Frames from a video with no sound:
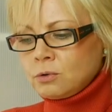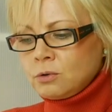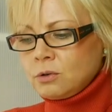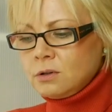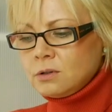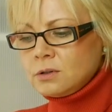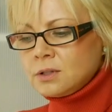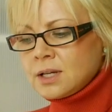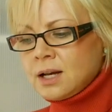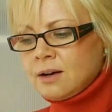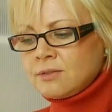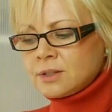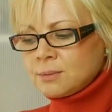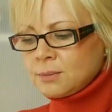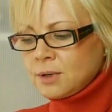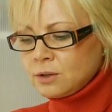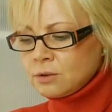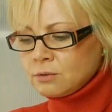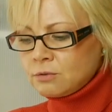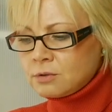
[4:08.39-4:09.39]
or you're going to have
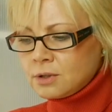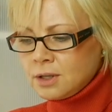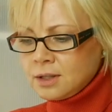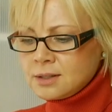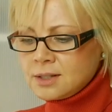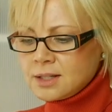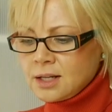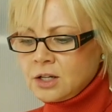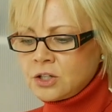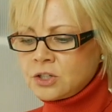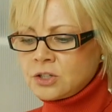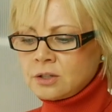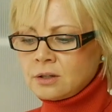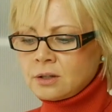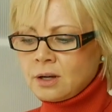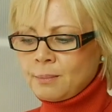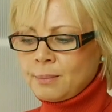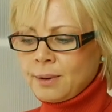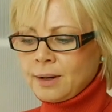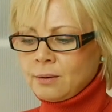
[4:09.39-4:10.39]
some kind of realization
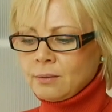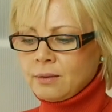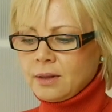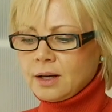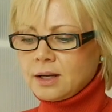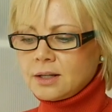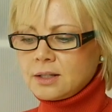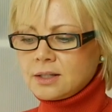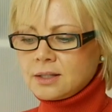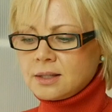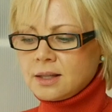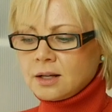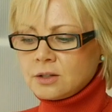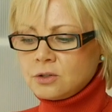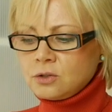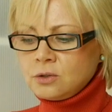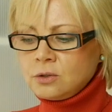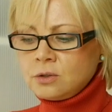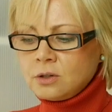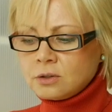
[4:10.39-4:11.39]
about this,
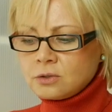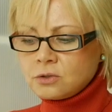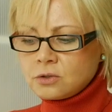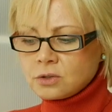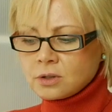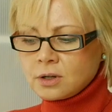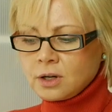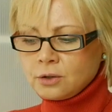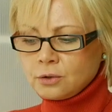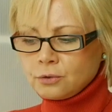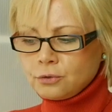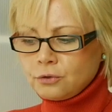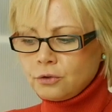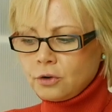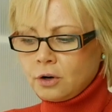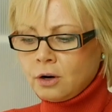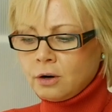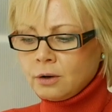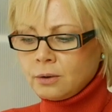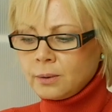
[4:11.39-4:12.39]
that you're going to kind of
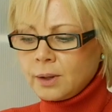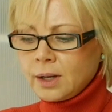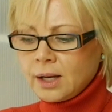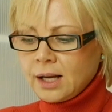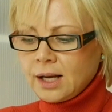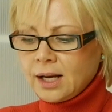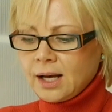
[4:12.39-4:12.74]
know